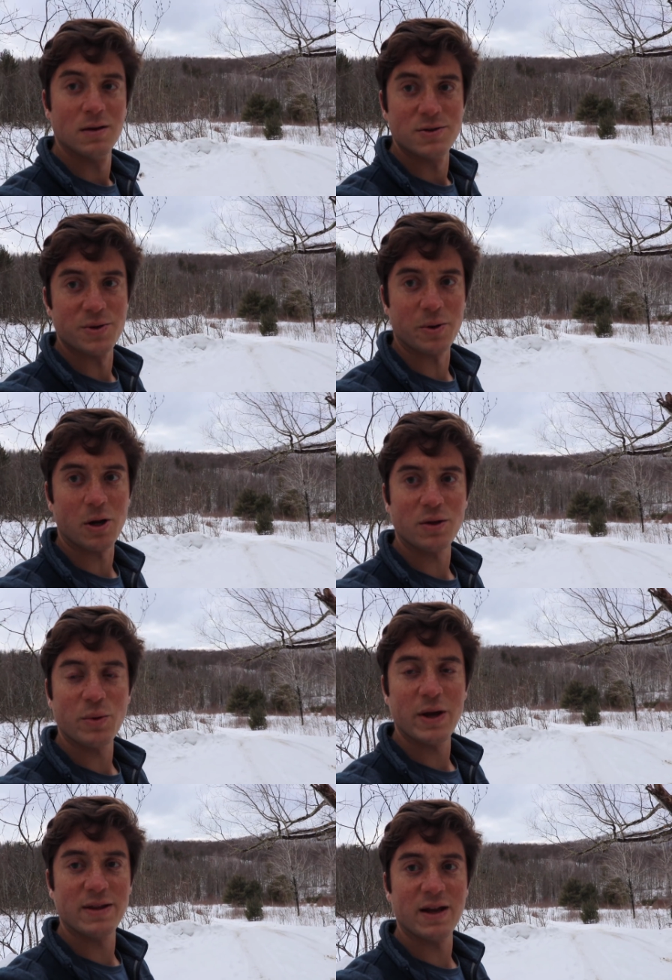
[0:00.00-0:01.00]
So we're all the
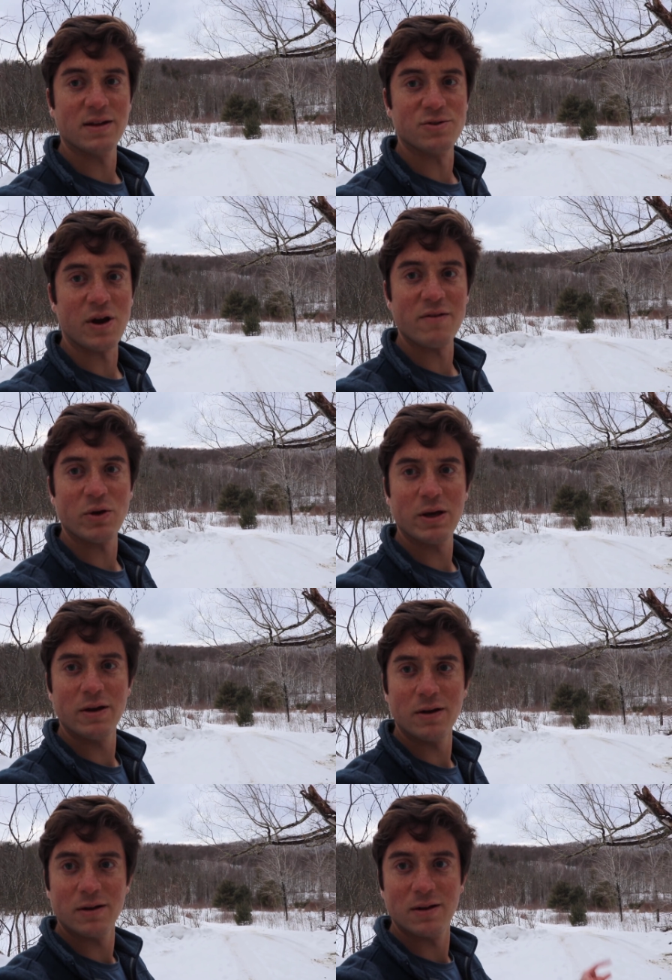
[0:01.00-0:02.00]
way at the end of the driveway
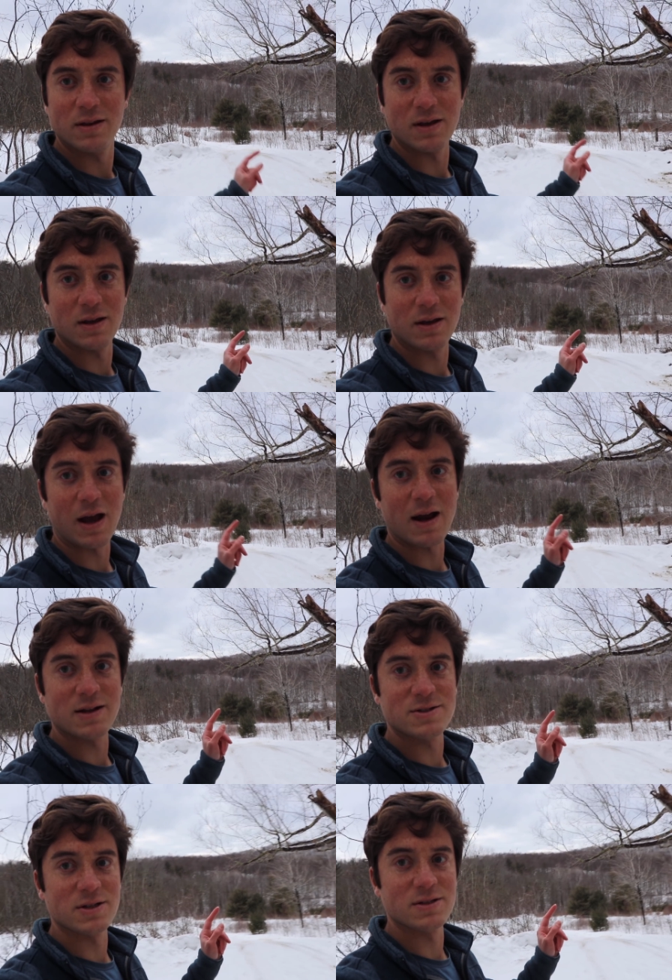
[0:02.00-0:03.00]
here. The
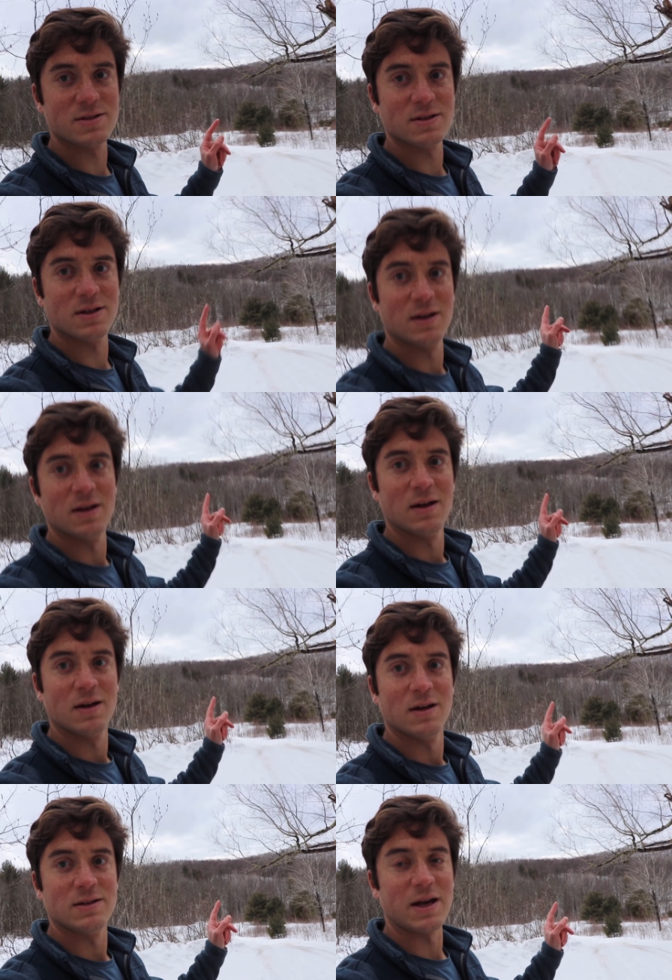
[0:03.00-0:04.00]
cottage is
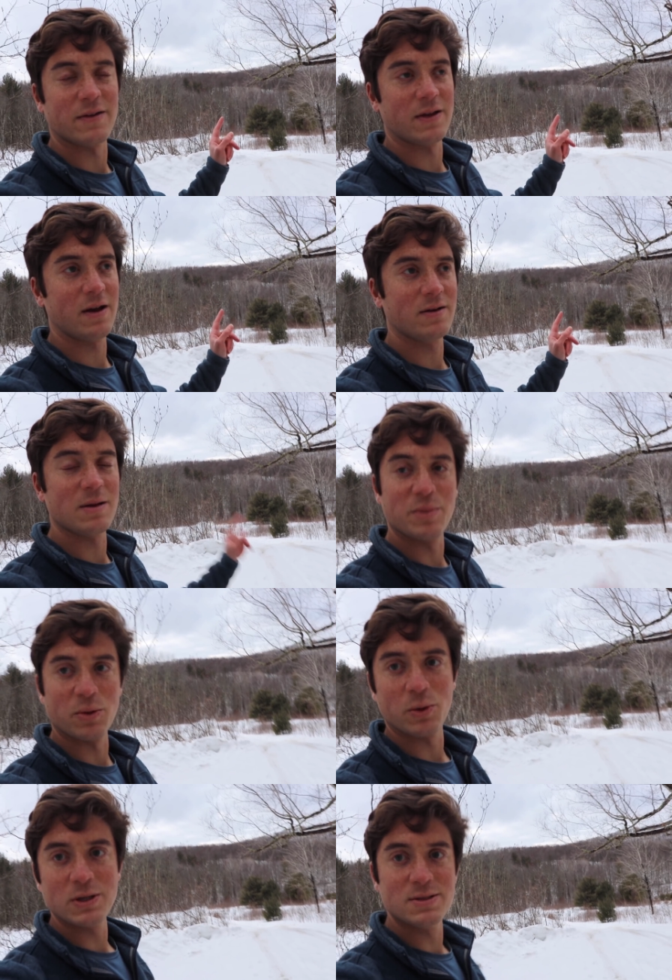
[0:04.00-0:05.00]
down there deep in
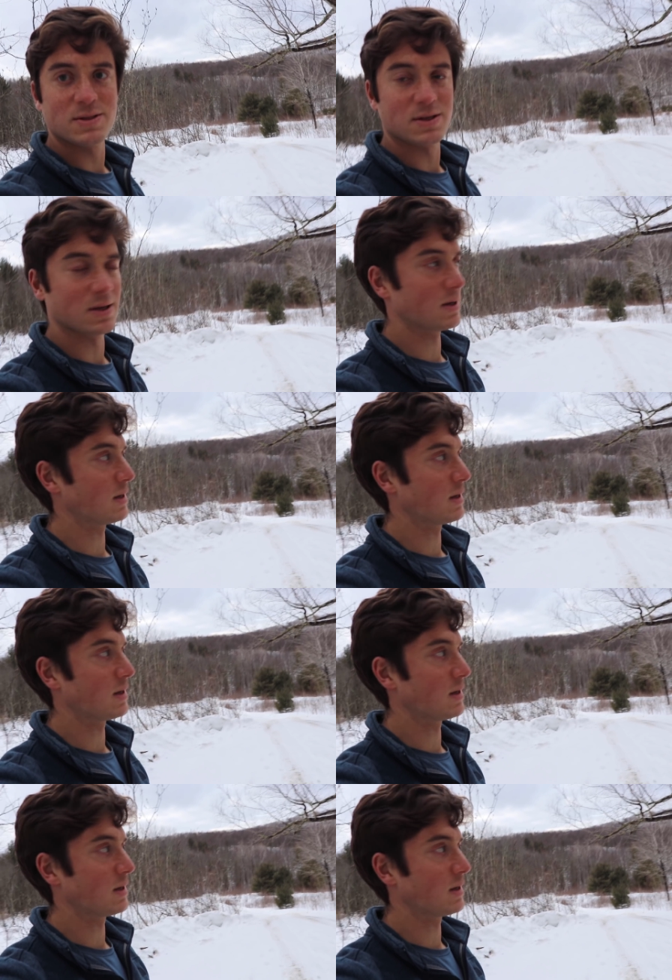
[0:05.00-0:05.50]
the woods,